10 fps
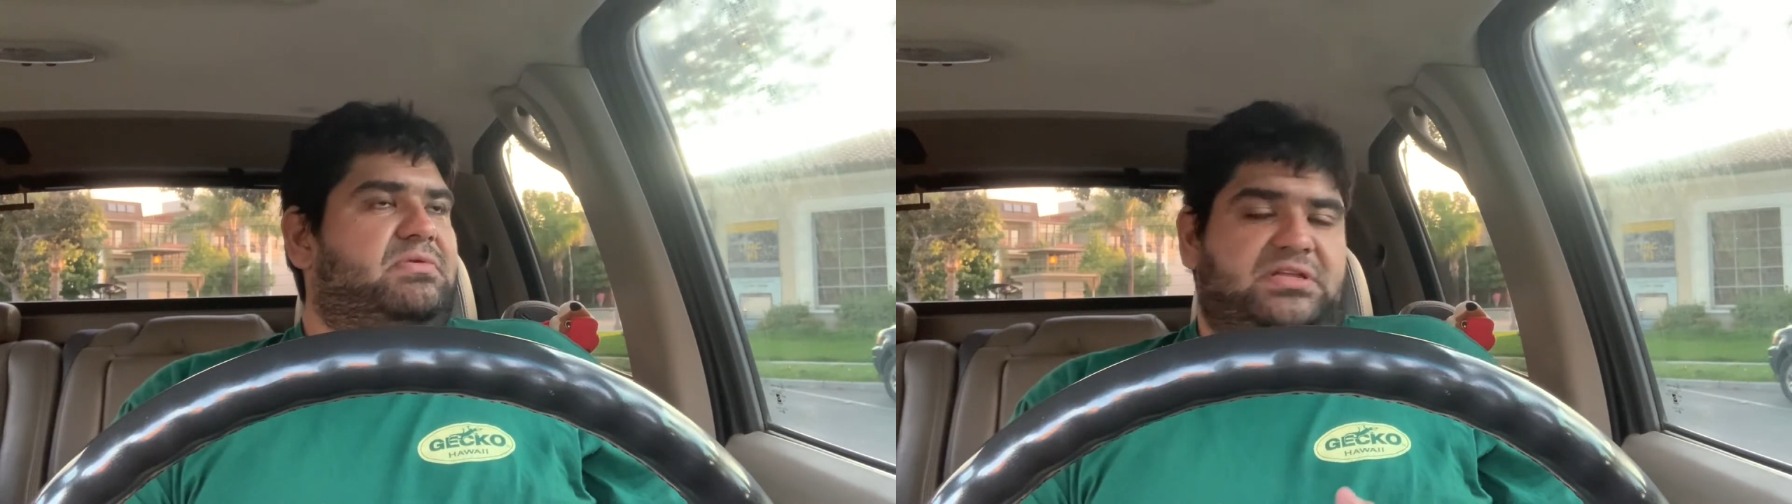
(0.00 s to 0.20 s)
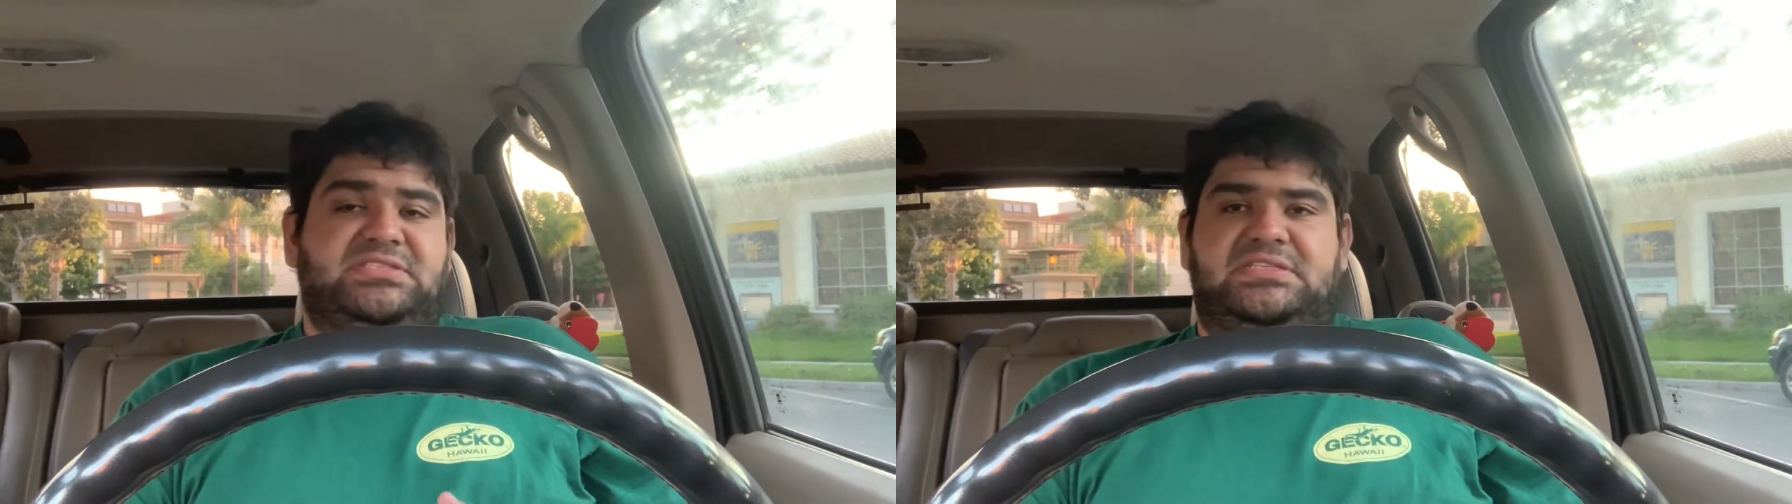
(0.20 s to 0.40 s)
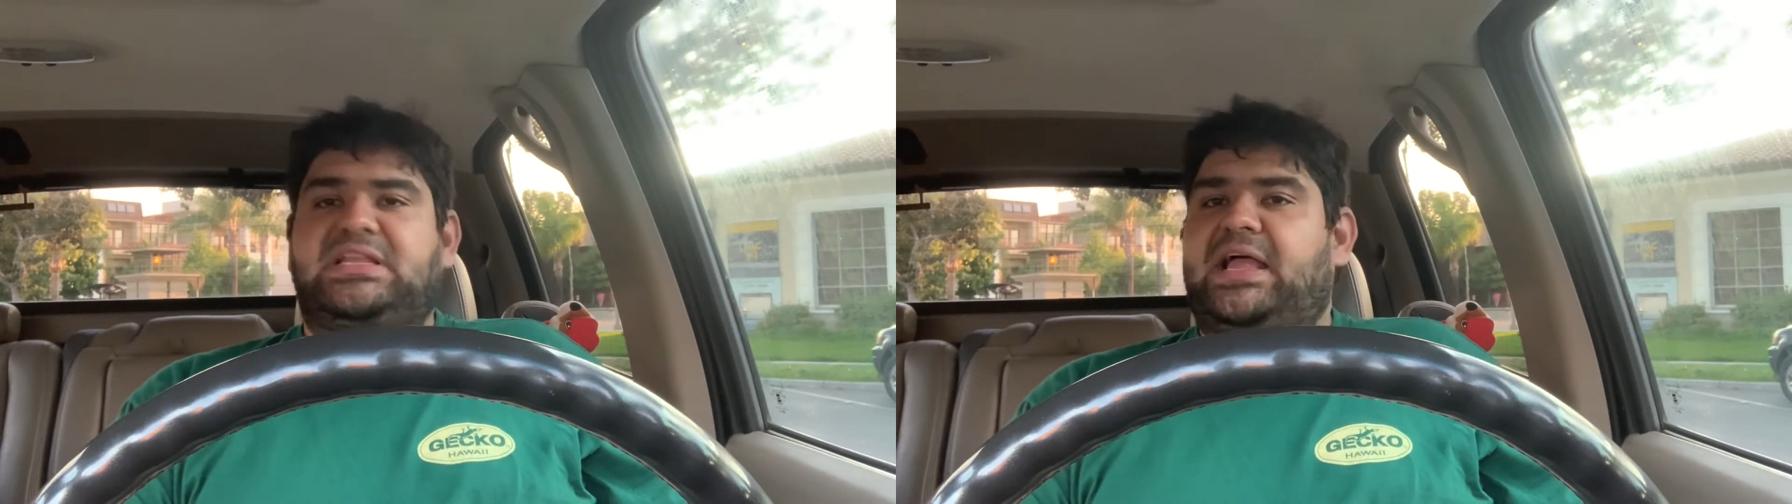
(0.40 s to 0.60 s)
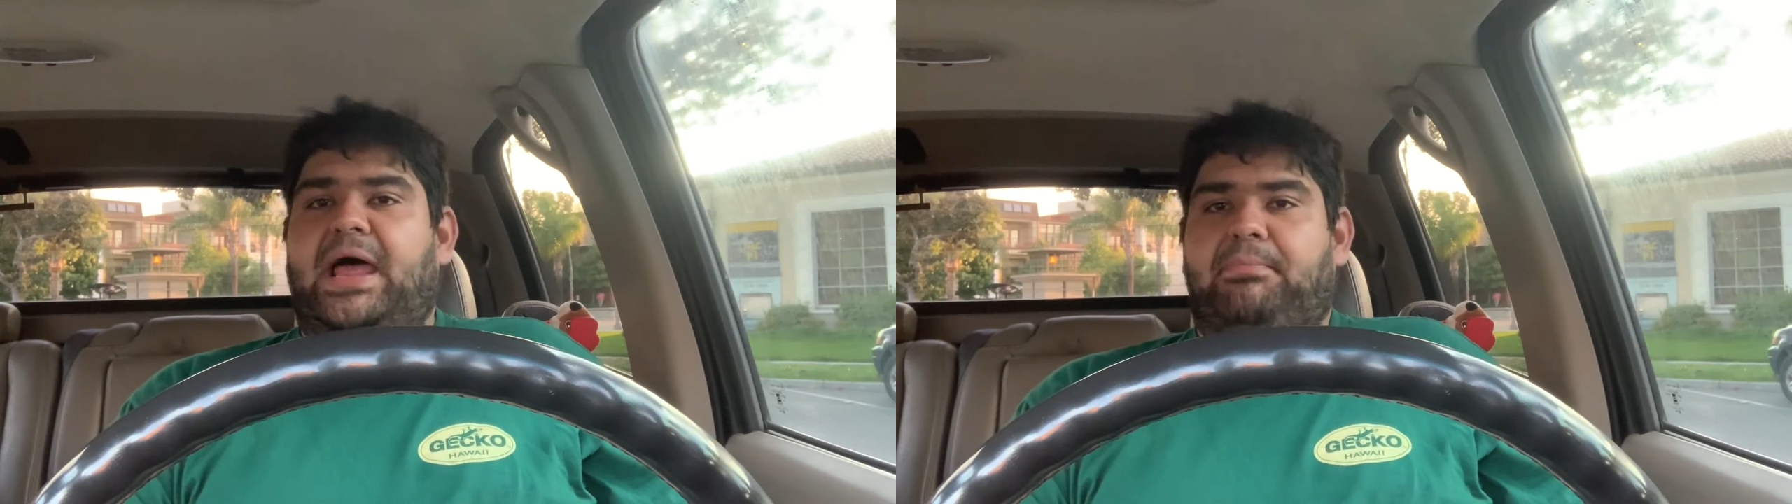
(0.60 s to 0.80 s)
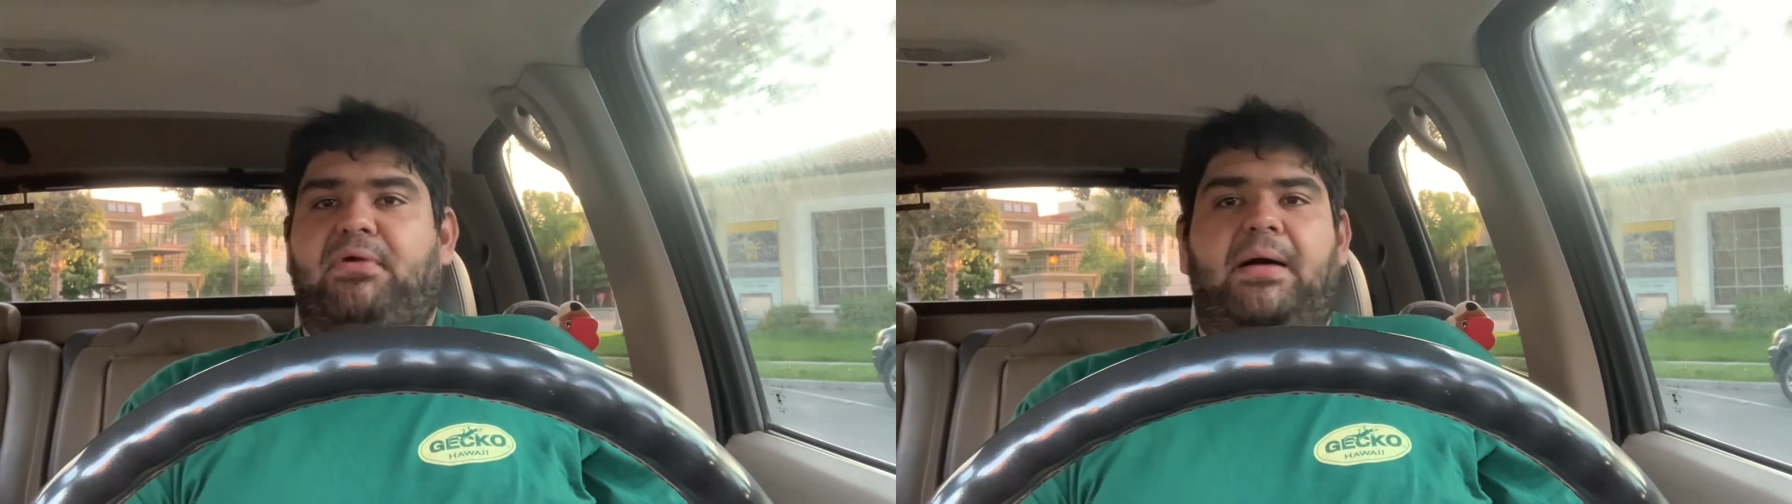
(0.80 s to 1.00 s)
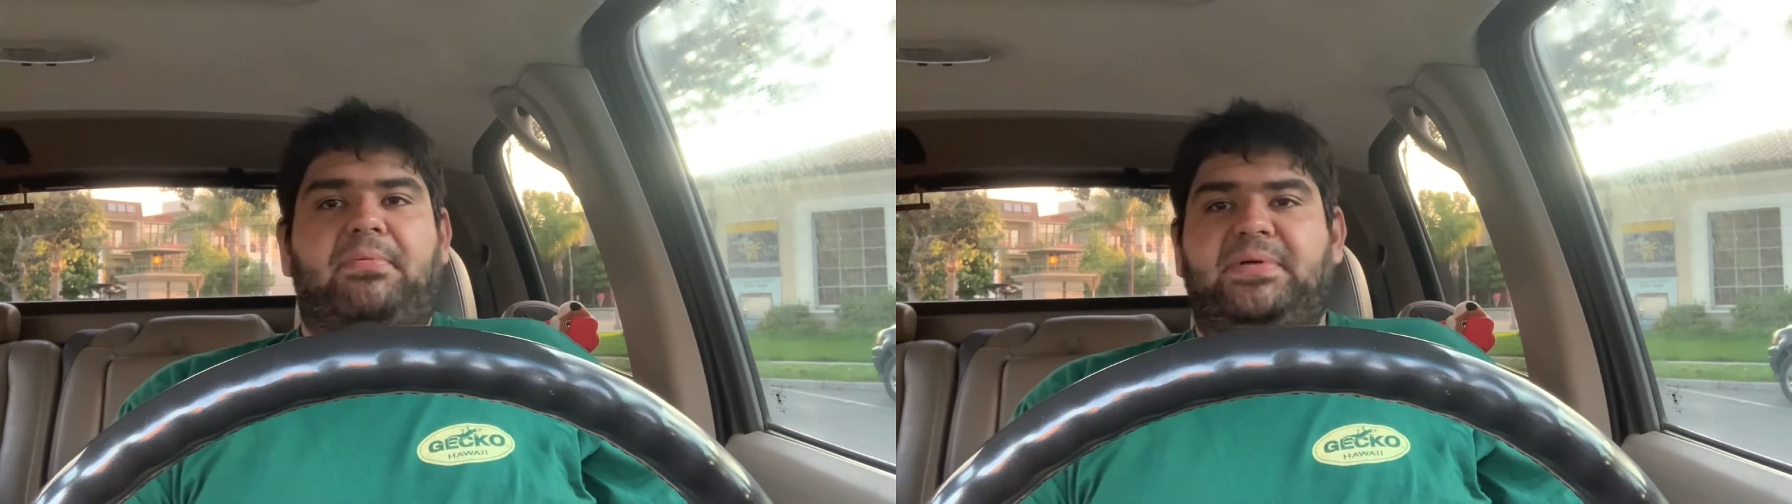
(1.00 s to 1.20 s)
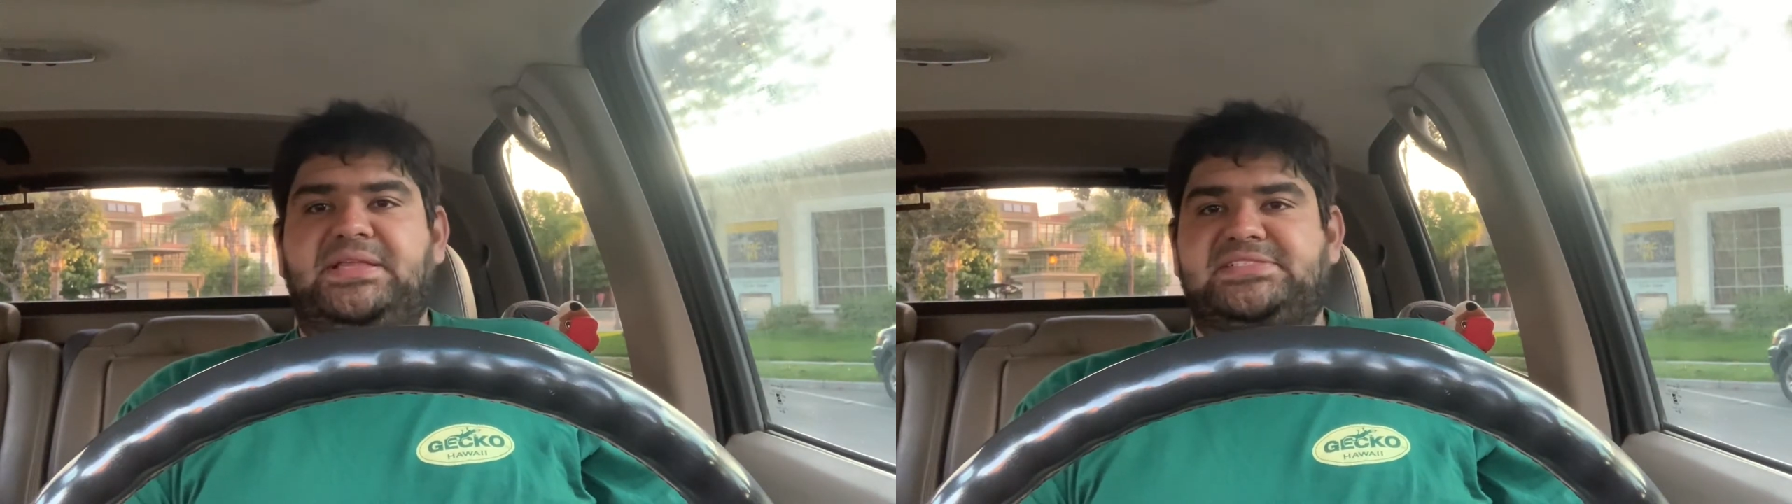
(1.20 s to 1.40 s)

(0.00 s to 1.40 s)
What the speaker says: well, it's not probably,